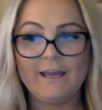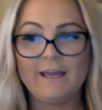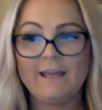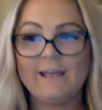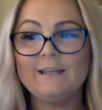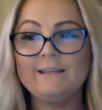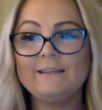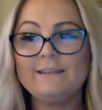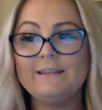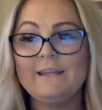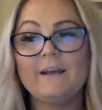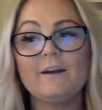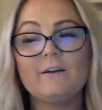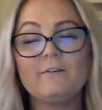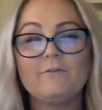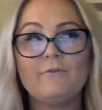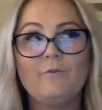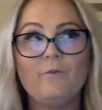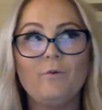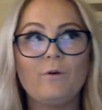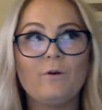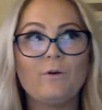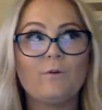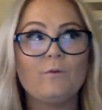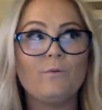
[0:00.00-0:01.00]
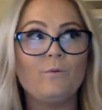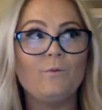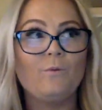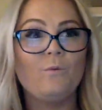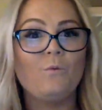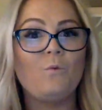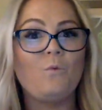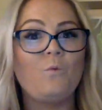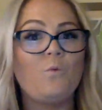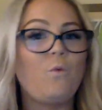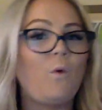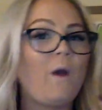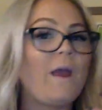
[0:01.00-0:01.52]
and therefore
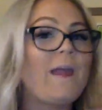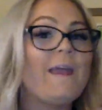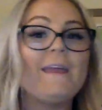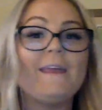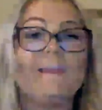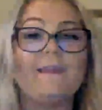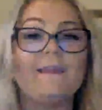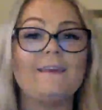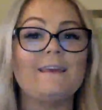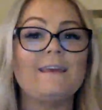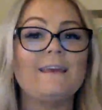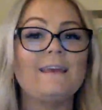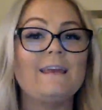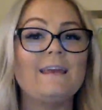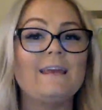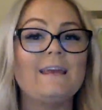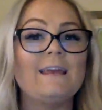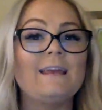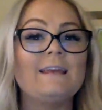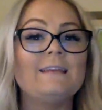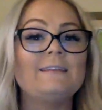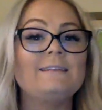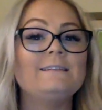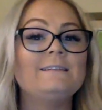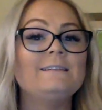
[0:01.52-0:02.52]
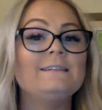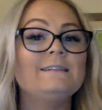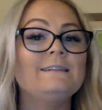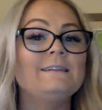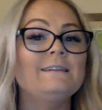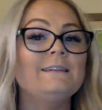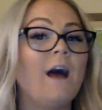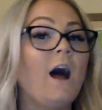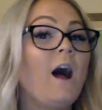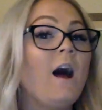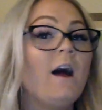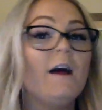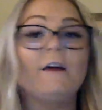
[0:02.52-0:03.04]
weight is
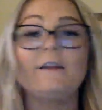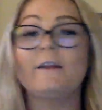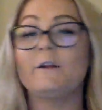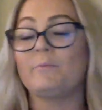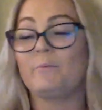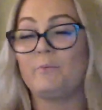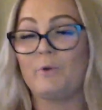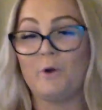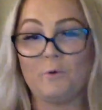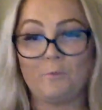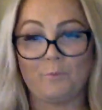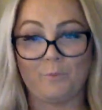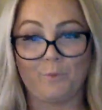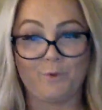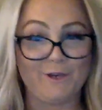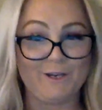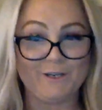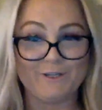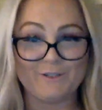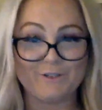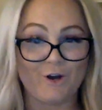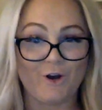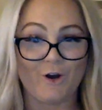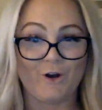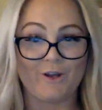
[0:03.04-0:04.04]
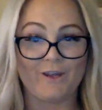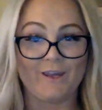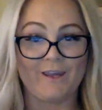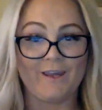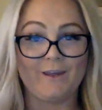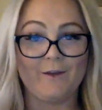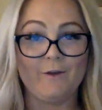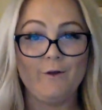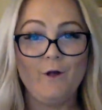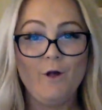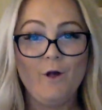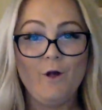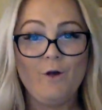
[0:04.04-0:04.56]
not an appropriate target